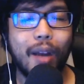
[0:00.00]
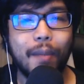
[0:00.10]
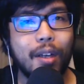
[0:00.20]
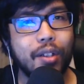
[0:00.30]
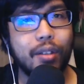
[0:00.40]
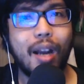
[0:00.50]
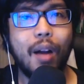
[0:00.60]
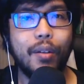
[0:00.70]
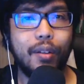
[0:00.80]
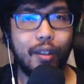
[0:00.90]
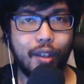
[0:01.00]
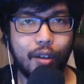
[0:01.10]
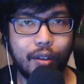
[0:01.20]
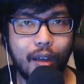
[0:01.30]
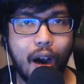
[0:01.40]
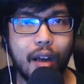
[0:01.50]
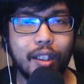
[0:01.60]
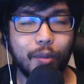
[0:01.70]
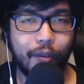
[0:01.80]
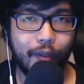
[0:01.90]
I'm not sure how the younger
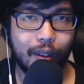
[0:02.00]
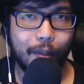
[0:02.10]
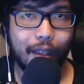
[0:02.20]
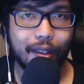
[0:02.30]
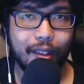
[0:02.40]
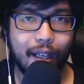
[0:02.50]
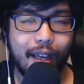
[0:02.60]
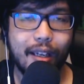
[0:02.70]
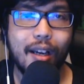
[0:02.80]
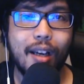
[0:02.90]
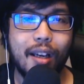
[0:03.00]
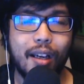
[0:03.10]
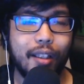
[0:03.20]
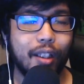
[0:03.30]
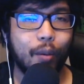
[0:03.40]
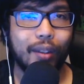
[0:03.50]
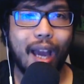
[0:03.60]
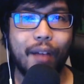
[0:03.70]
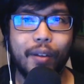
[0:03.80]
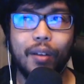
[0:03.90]
audience would feel about it today, uh, you know, with
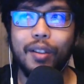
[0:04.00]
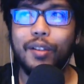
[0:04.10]
having all these